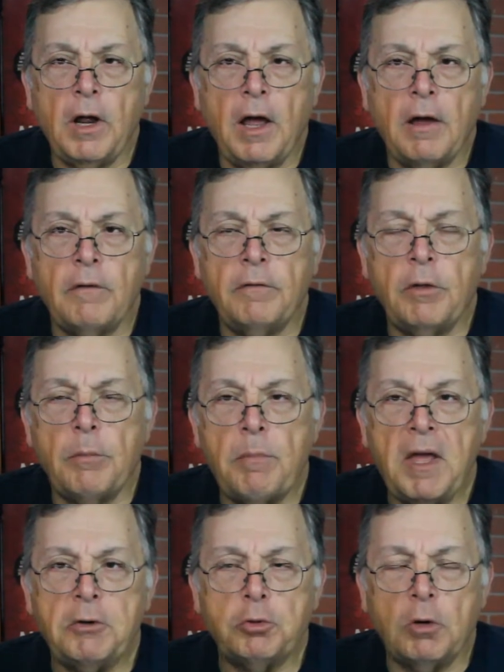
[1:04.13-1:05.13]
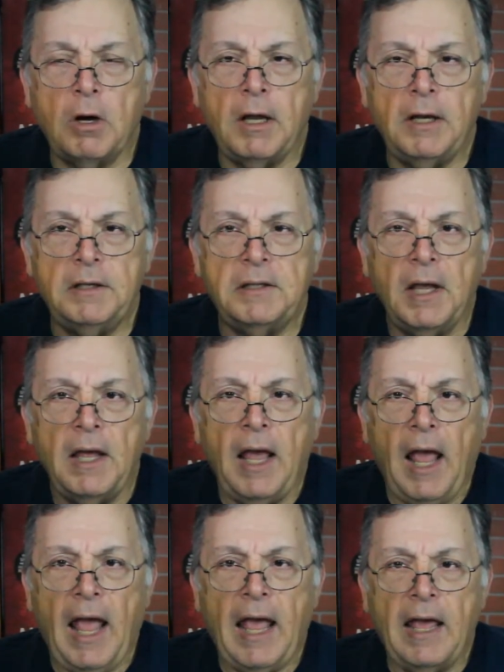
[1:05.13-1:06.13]
of the Metrons
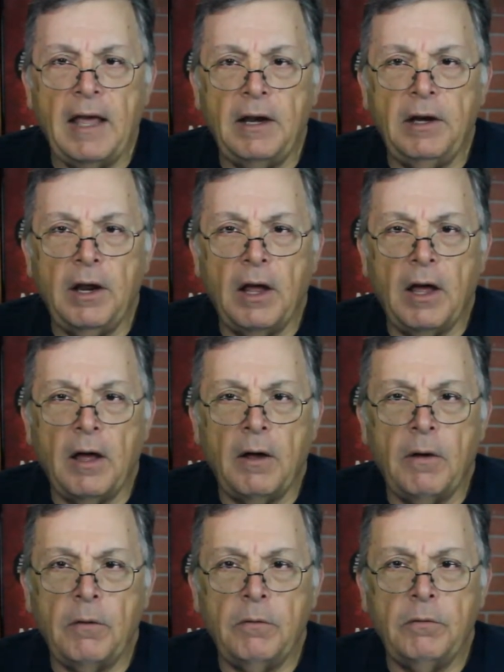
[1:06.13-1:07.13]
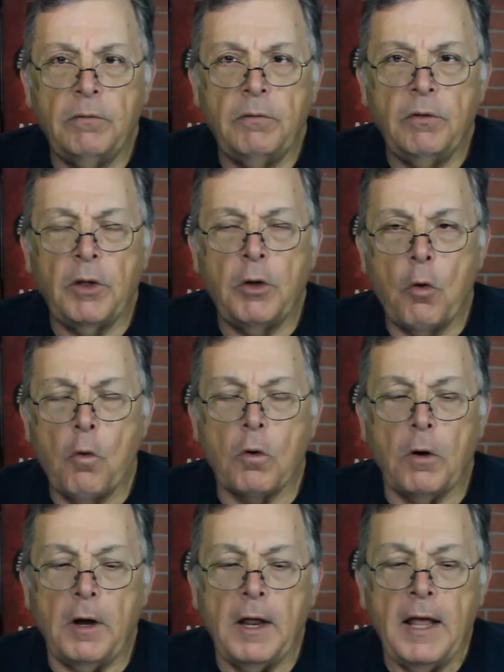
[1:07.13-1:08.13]
and of the
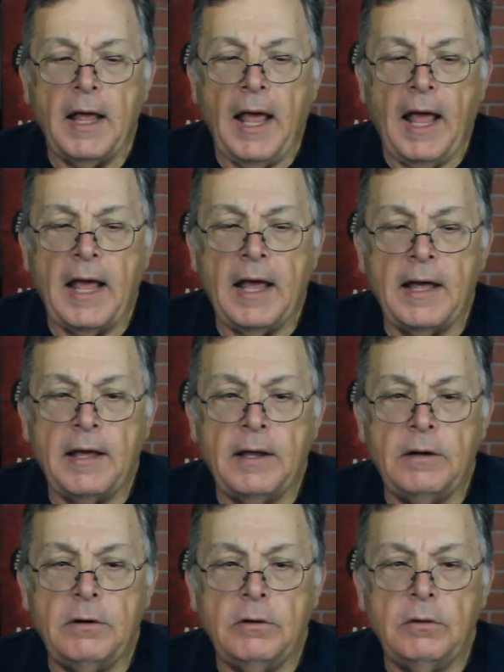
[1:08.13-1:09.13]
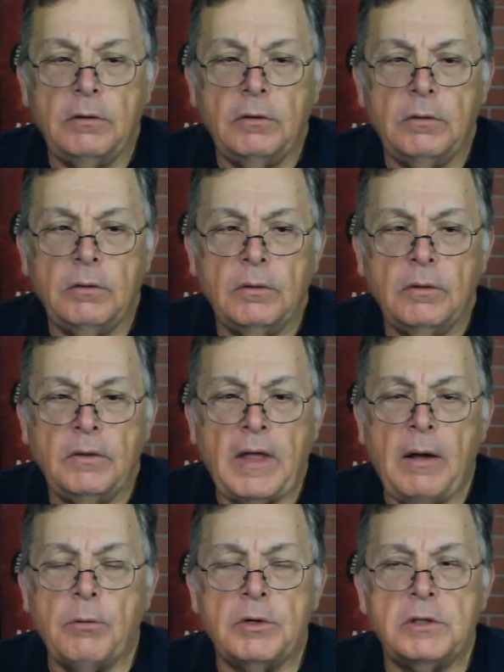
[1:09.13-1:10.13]
Gorn, and
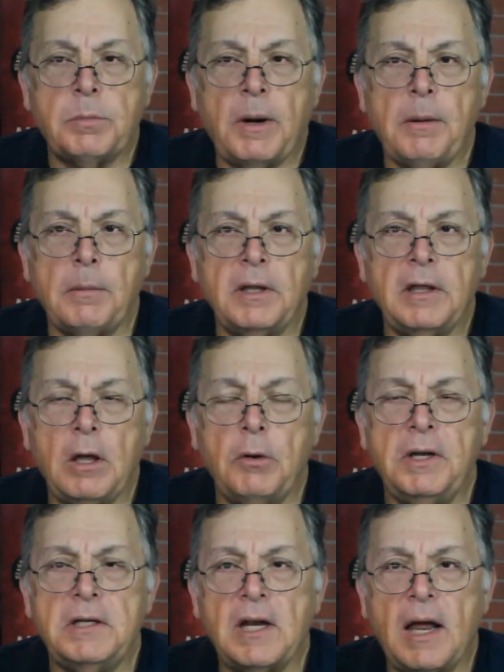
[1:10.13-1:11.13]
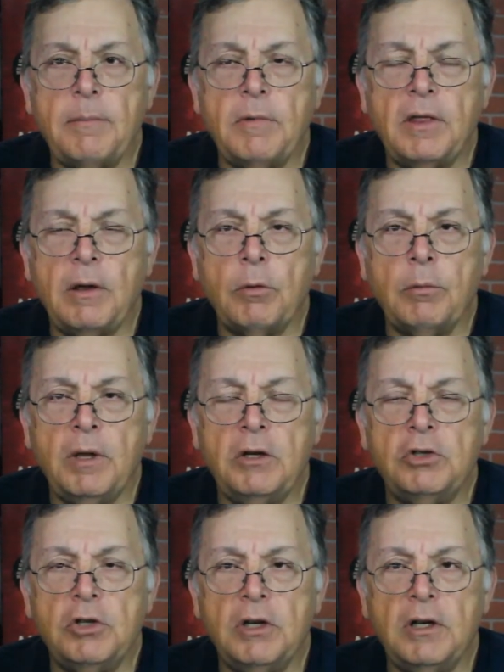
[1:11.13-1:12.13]
that was probably the only time that they were
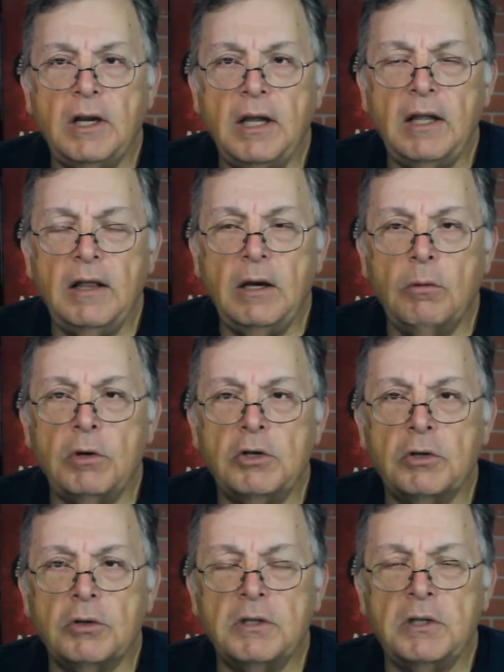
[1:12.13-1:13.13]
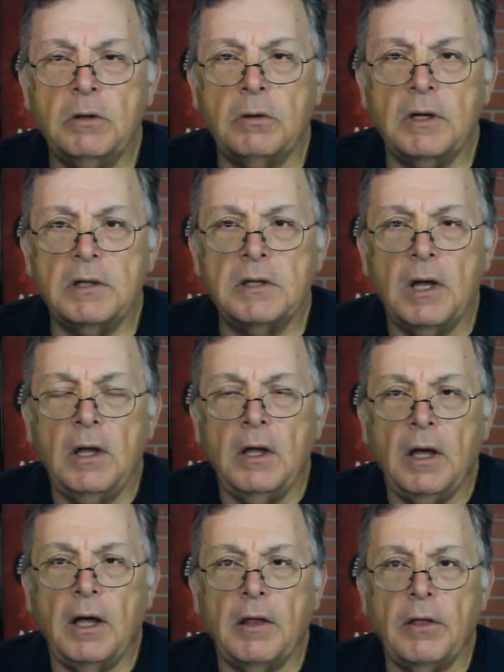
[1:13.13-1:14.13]
mentioned in the original series.
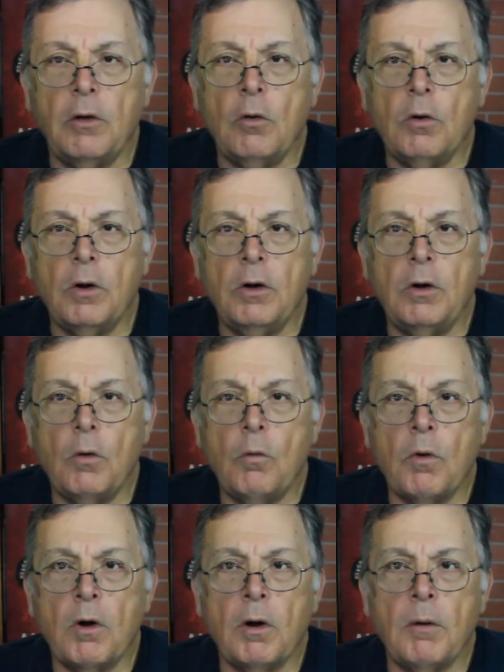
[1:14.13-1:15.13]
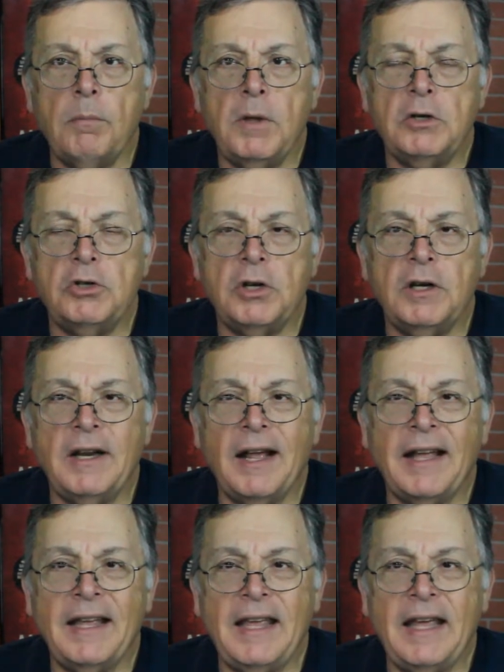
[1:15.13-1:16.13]
The Gorn were mentioned
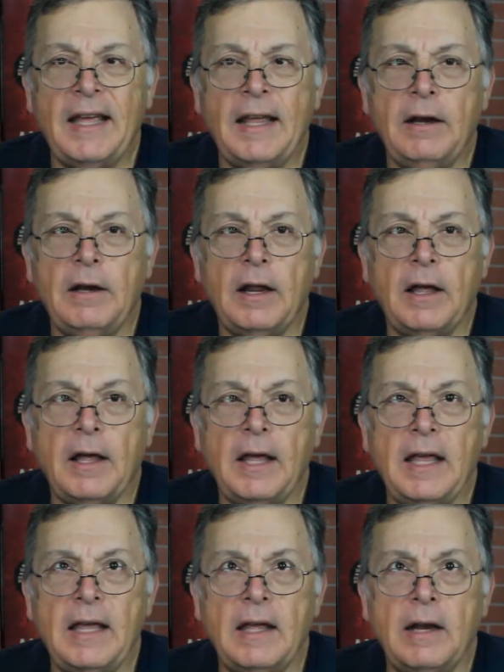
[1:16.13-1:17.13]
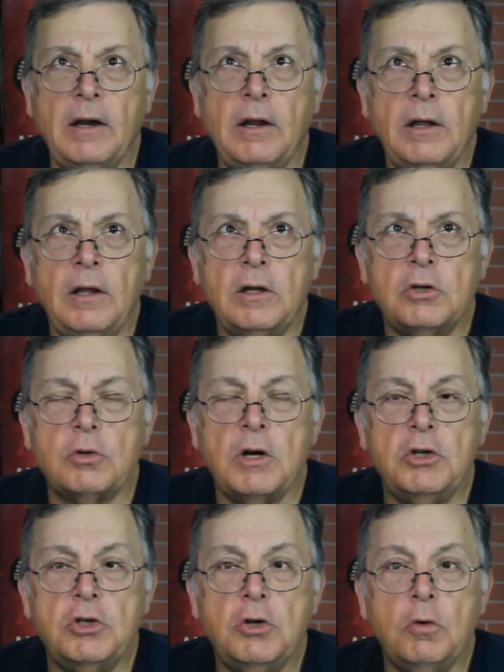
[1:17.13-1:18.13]
again in
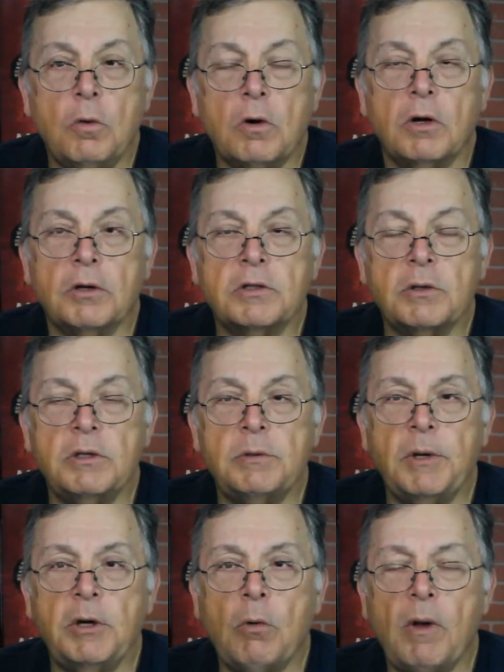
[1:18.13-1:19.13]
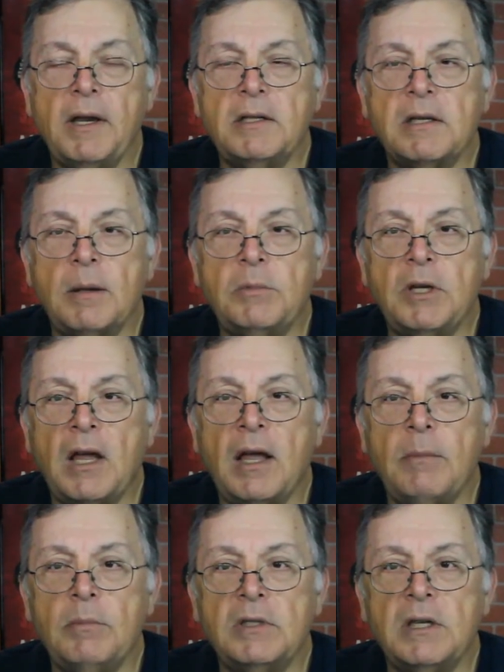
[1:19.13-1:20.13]
Strange New World, so it's been quite some
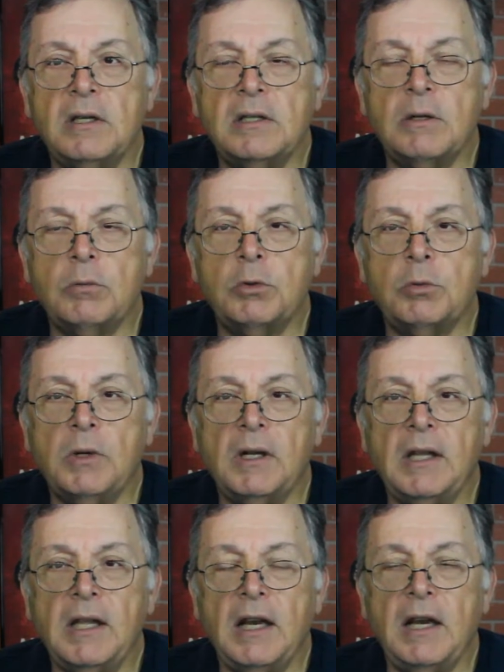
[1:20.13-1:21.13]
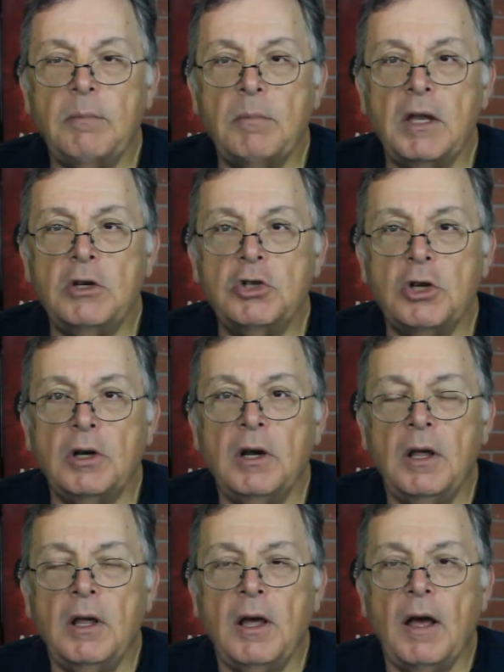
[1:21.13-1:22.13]
time since there was really any mention
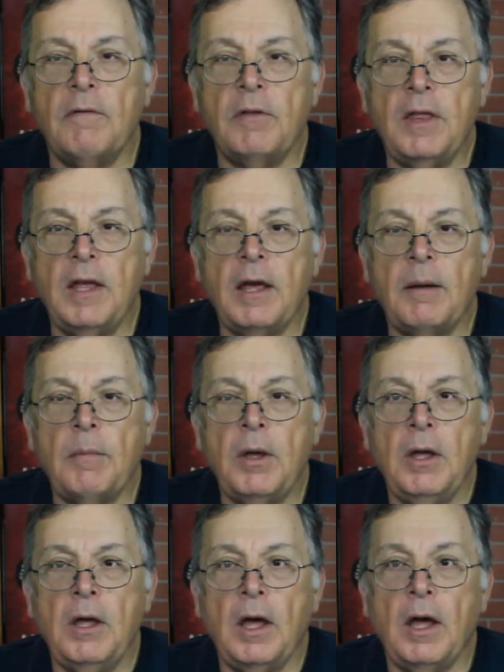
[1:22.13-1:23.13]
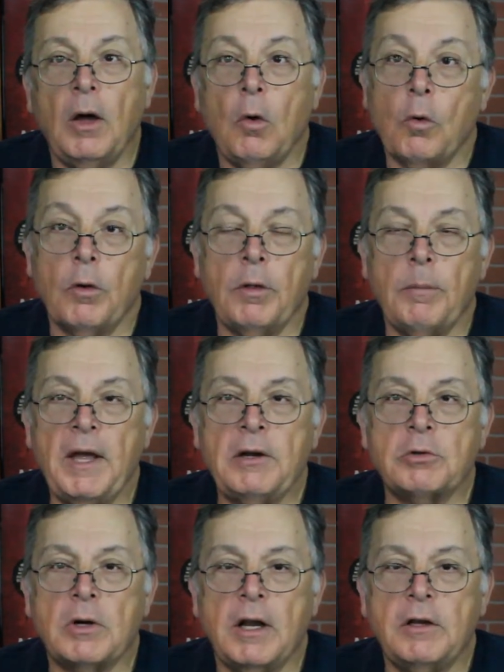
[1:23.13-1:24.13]
of them or the
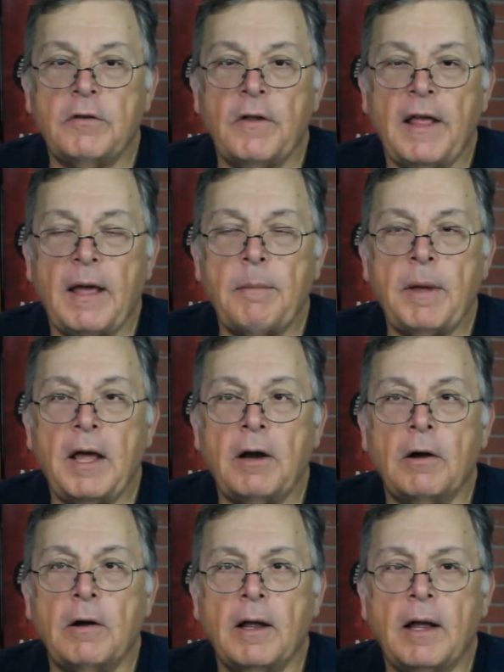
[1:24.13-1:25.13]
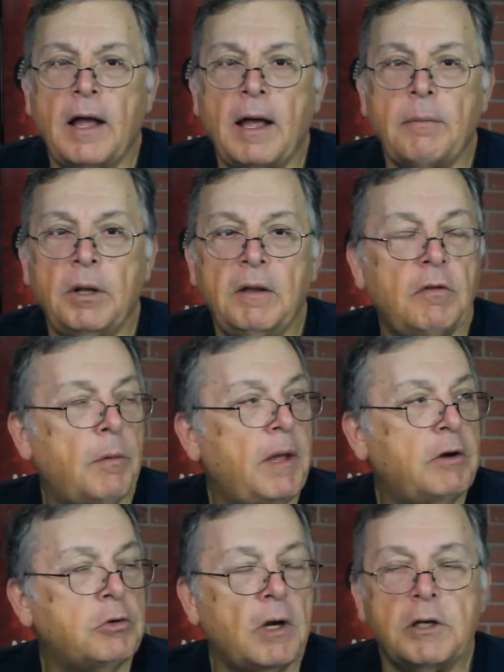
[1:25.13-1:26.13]
Metrons, for that matter. I believe the
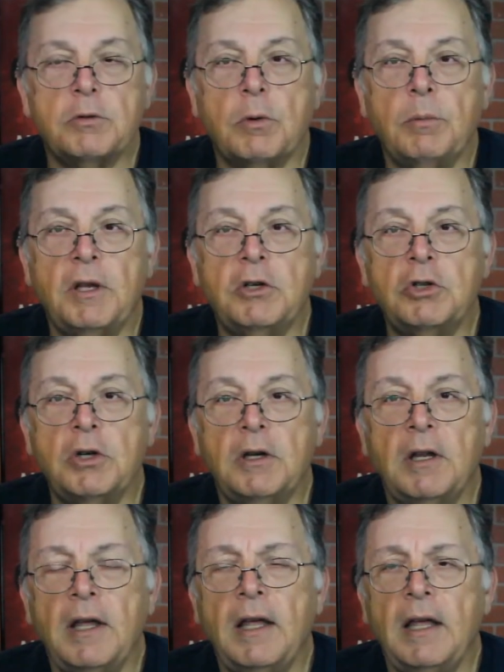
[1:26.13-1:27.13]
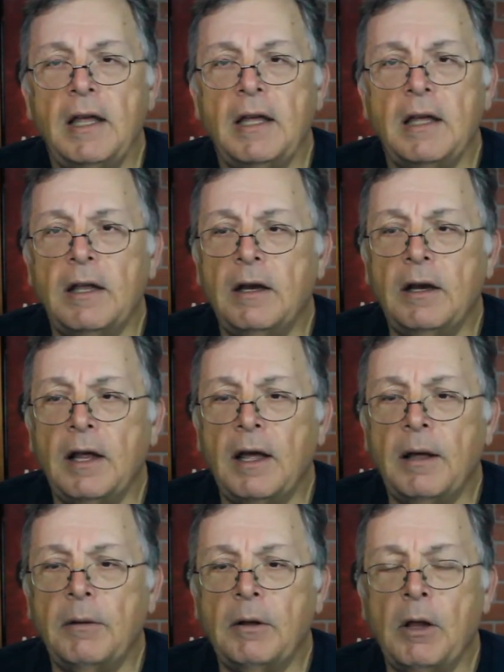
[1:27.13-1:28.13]
Metrons were mentioned in
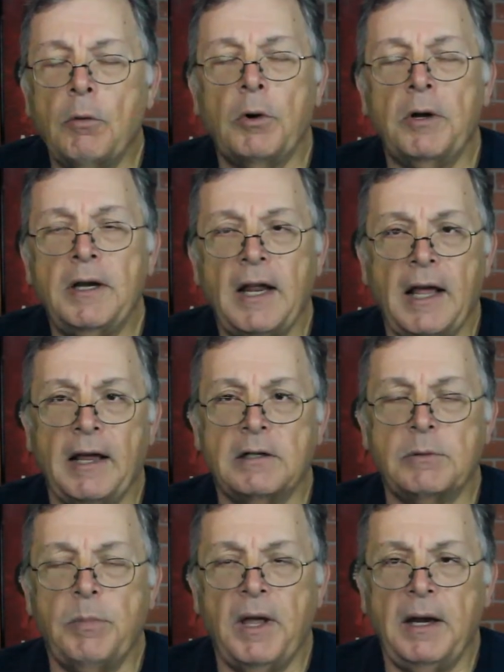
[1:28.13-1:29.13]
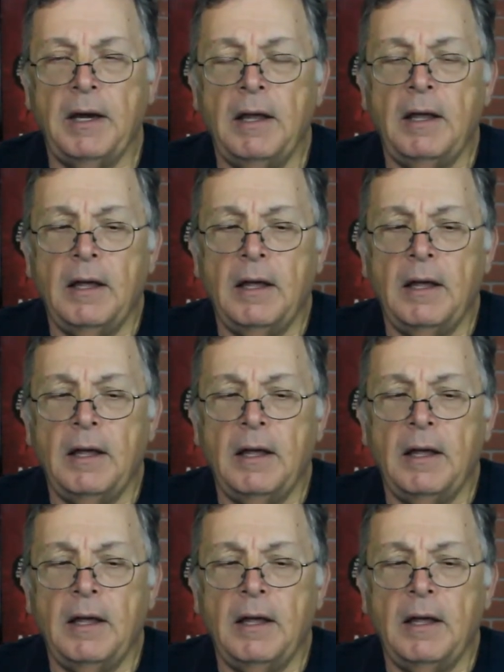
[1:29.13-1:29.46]
Lower Decks, but